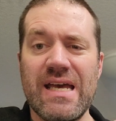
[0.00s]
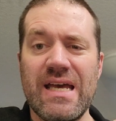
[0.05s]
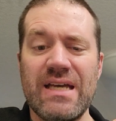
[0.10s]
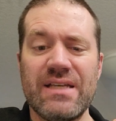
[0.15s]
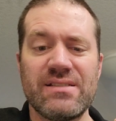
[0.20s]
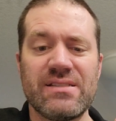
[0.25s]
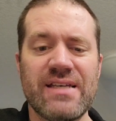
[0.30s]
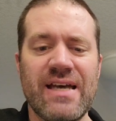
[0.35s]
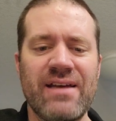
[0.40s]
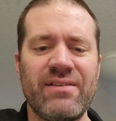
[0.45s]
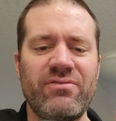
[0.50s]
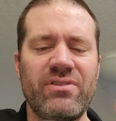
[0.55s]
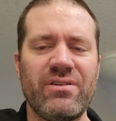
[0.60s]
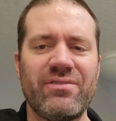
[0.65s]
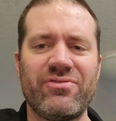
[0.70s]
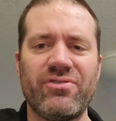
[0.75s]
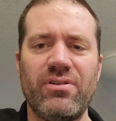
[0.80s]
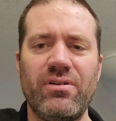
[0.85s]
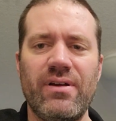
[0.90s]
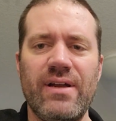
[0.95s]
Sandvik
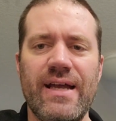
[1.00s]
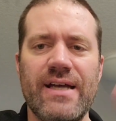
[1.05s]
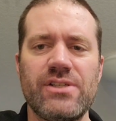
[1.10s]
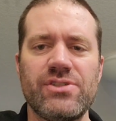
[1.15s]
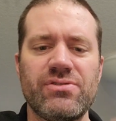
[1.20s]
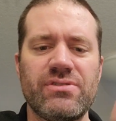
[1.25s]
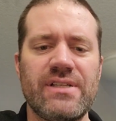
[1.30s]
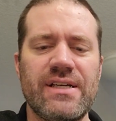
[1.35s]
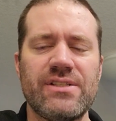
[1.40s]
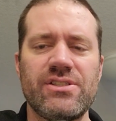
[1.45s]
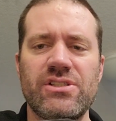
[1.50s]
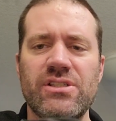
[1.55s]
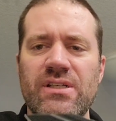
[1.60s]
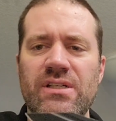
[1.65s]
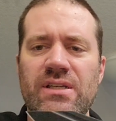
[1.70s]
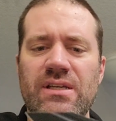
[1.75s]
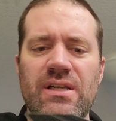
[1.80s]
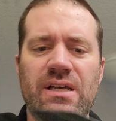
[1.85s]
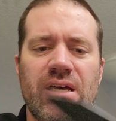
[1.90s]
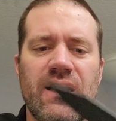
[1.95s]
for edge
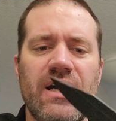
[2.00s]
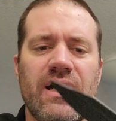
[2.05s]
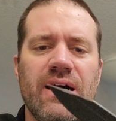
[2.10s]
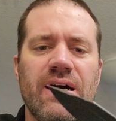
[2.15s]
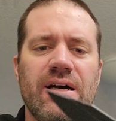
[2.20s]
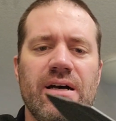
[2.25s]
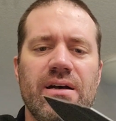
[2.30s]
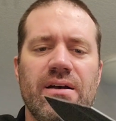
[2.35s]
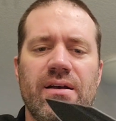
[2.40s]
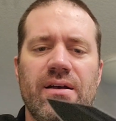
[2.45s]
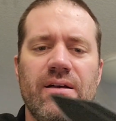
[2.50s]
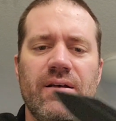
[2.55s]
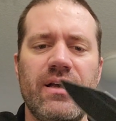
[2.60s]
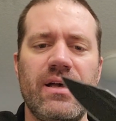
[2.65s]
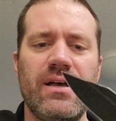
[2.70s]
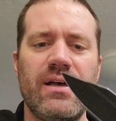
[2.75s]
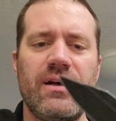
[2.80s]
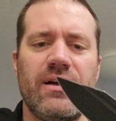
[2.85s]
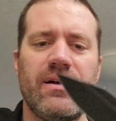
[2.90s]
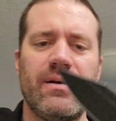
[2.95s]
retention. You
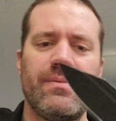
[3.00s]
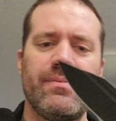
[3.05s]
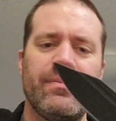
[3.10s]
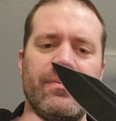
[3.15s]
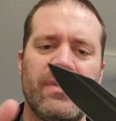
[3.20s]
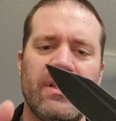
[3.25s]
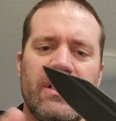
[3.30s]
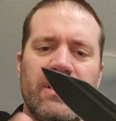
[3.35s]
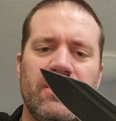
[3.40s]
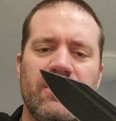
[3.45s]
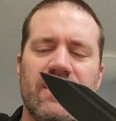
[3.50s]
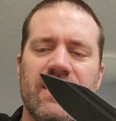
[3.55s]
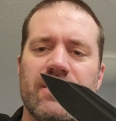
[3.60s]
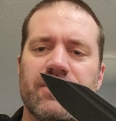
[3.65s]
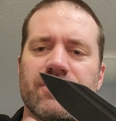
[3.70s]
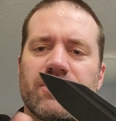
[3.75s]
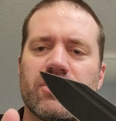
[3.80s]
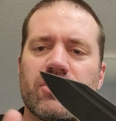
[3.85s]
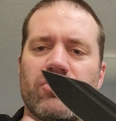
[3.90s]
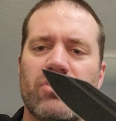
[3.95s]
can get
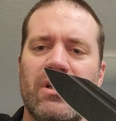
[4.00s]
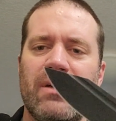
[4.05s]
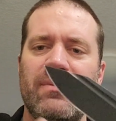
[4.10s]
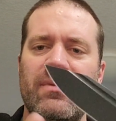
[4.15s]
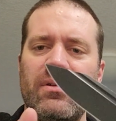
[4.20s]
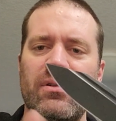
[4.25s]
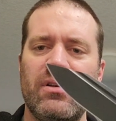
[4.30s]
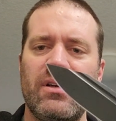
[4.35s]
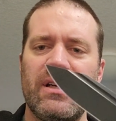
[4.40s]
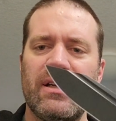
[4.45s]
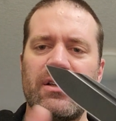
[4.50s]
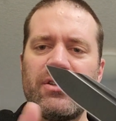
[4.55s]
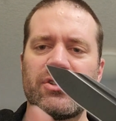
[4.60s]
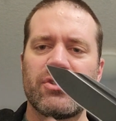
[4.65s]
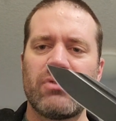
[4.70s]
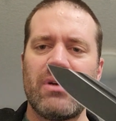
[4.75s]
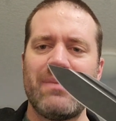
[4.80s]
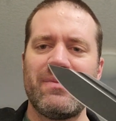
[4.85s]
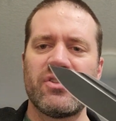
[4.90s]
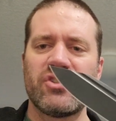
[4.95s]
a
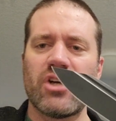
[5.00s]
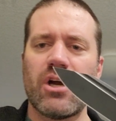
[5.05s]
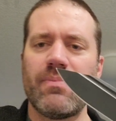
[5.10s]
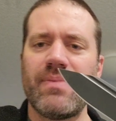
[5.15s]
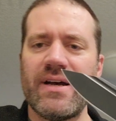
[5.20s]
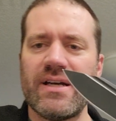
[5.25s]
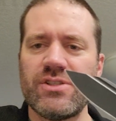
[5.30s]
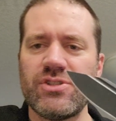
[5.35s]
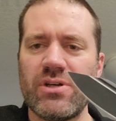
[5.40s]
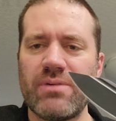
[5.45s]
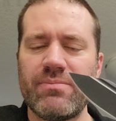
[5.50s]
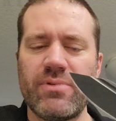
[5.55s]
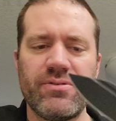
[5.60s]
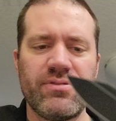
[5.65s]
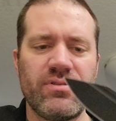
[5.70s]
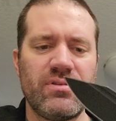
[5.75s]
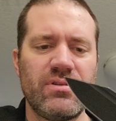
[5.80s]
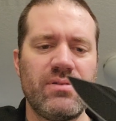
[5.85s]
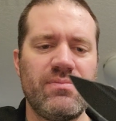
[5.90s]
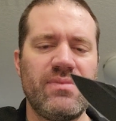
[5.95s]
screaming sharp edge on
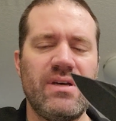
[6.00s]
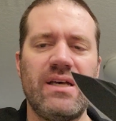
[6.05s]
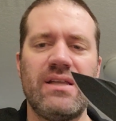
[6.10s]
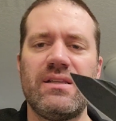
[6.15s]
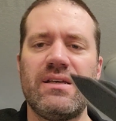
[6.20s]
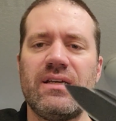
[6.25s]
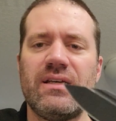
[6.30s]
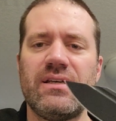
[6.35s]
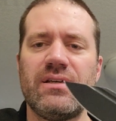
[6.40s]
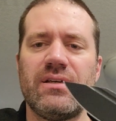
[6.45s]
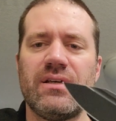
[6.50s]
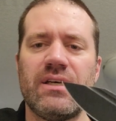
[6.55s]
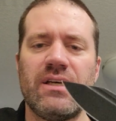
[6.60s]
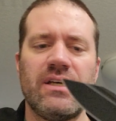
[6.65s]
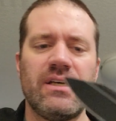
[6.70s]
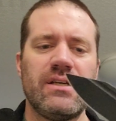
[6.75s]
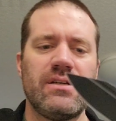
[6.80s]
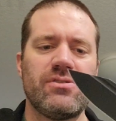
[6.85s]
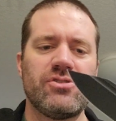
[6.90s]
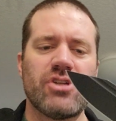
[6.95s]
both of them, and they
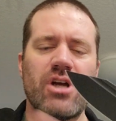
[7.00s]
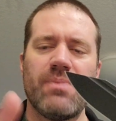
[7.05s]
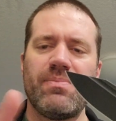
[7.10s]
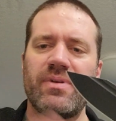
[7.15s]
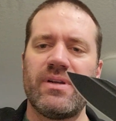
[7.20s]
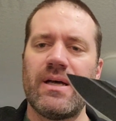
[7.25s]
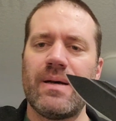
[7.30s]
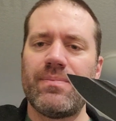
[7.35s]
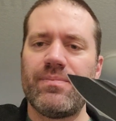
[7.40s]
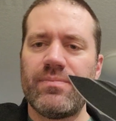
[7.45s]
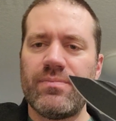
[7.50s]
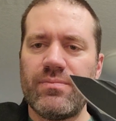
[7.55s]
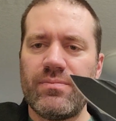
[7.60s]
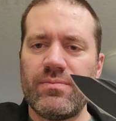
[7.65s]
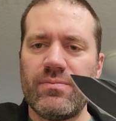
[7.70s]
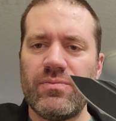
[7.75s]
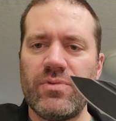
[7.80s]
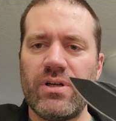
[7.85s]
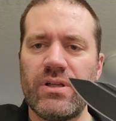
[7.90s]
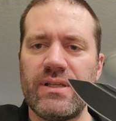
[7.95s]
sharpen up
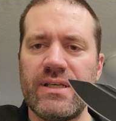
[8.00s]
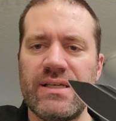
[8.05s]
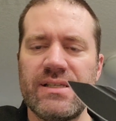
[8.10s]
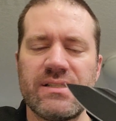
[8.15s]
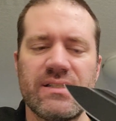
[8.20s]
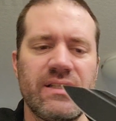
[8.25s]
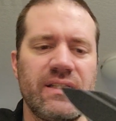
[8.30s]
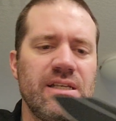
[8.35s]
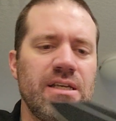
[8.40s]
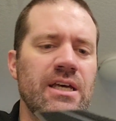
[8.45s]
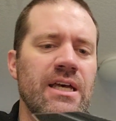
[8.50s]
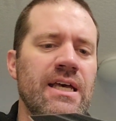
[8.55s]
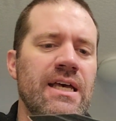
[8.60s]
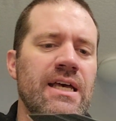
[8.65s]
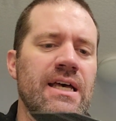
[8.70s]
real easily.